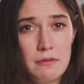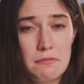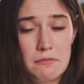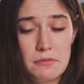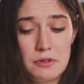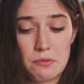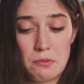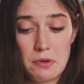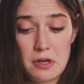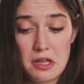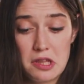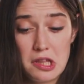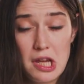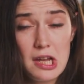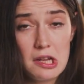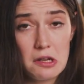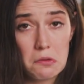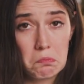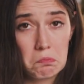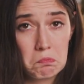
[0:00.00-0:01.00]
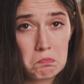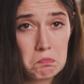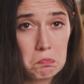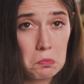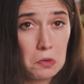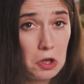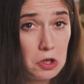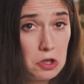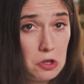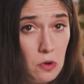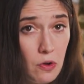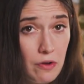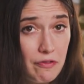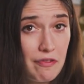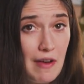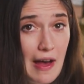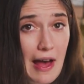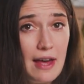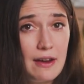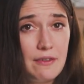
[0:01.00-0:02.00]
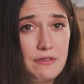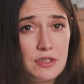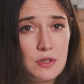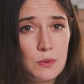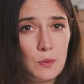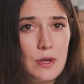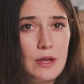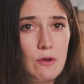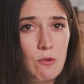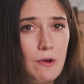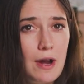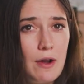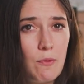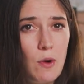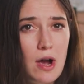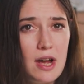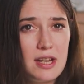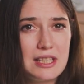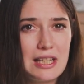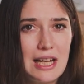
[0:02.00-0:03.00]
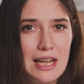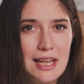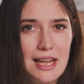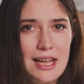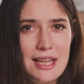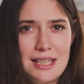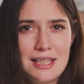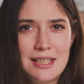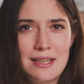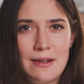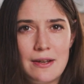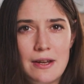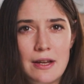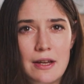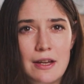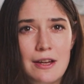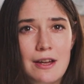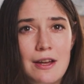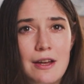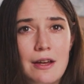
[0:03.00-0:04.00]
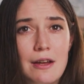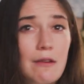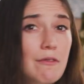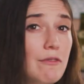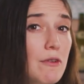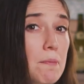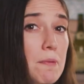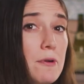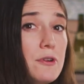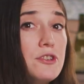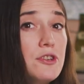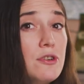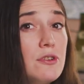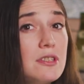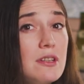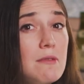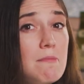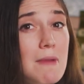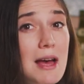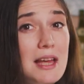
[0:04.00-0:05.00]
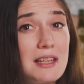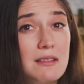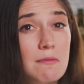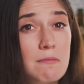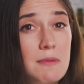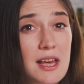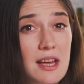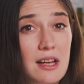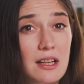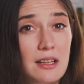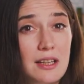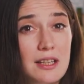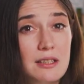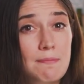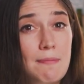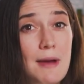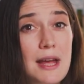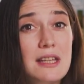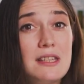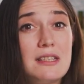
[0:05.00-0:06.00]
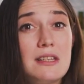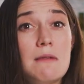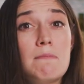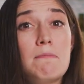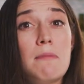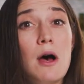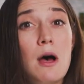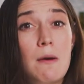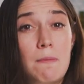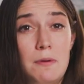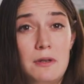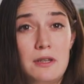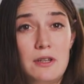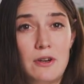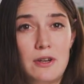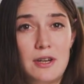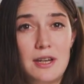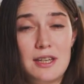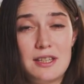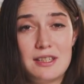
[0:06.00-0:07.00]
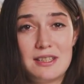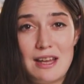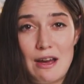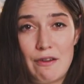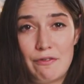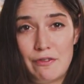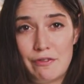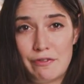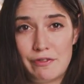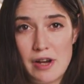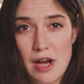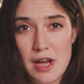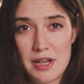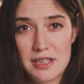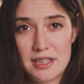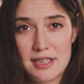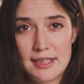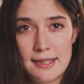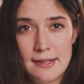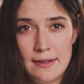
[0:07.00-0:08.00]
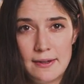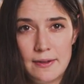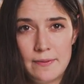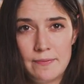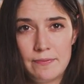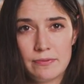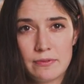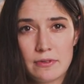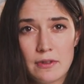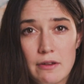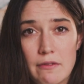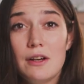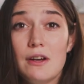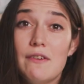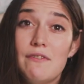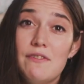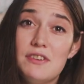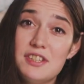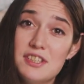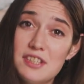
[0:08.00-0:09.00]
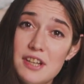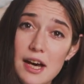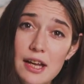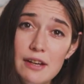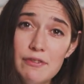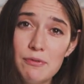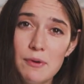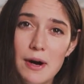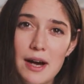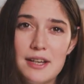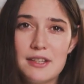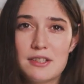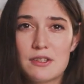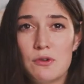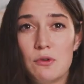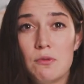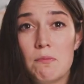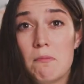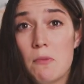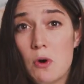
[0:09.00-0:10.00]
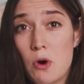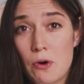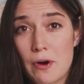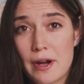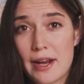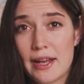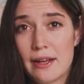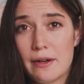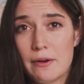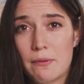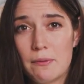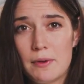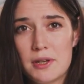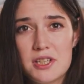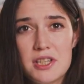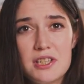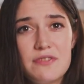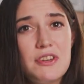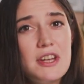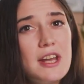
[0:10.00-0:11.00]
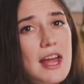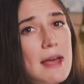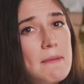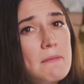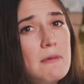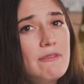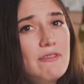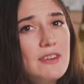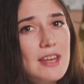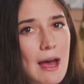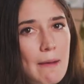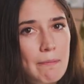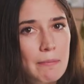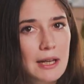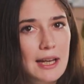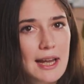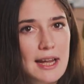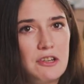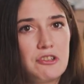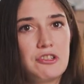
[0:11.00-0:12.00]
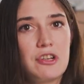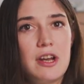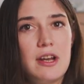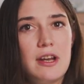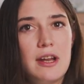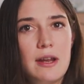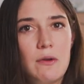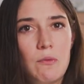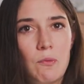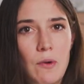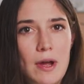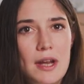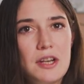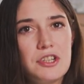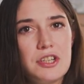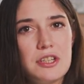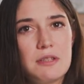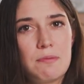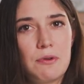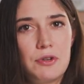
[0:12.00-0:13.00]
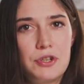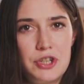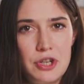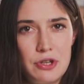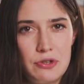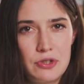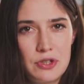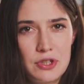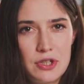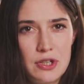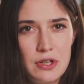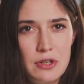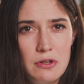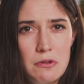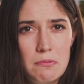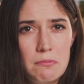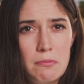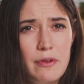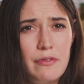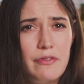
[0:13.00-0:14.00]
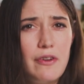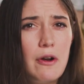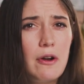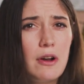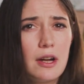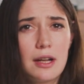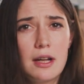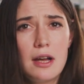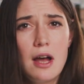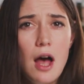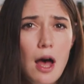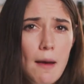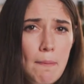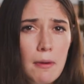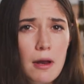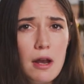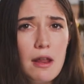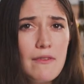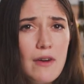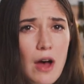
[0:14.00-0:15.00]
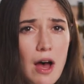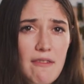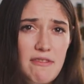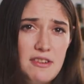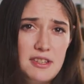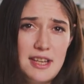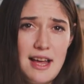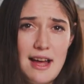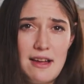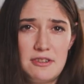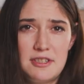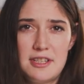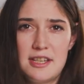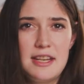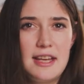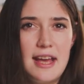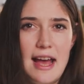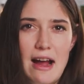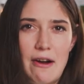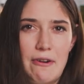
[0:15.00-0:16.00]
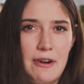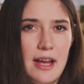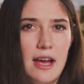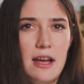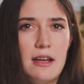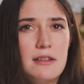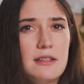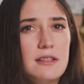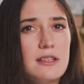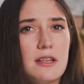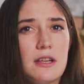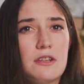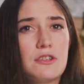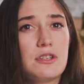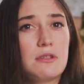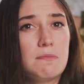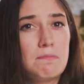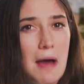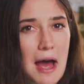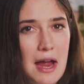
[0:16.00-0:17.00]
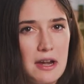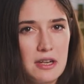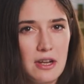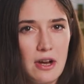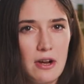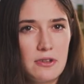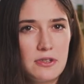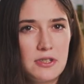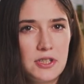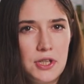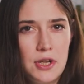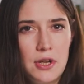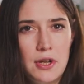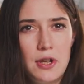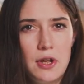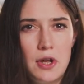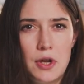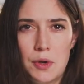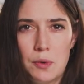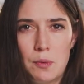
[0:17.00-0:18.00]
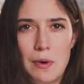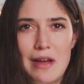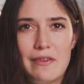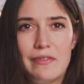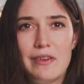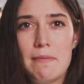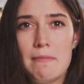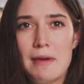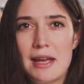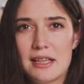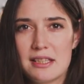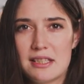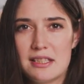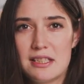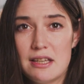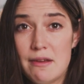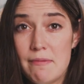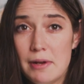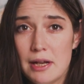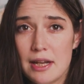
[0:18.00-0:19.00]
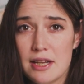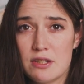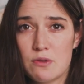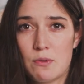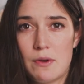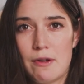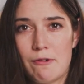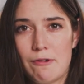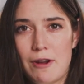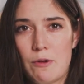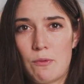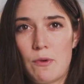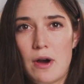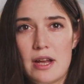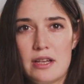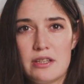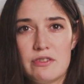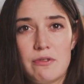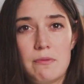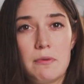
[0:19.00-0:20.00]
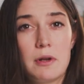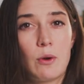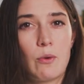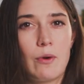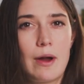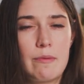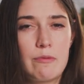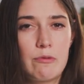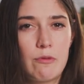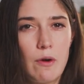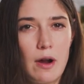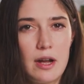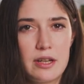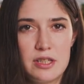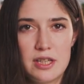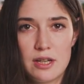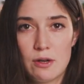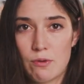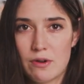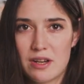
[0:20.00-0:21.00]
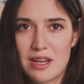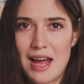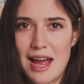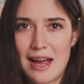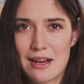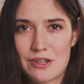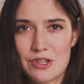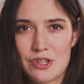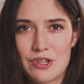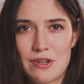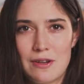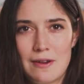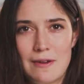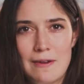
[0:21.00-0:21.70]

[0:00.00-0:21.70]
So what do you think? Are you a fan of sweet red wines like this? The producer Massamil is based in Perpignan in the south of France. The style of wine is called Maury, which is the name of the appellation in which it's produced. But there are a couple of other towns in the area, such as Bagnols, where they make similar sweet red wines from the grape variety Grenache.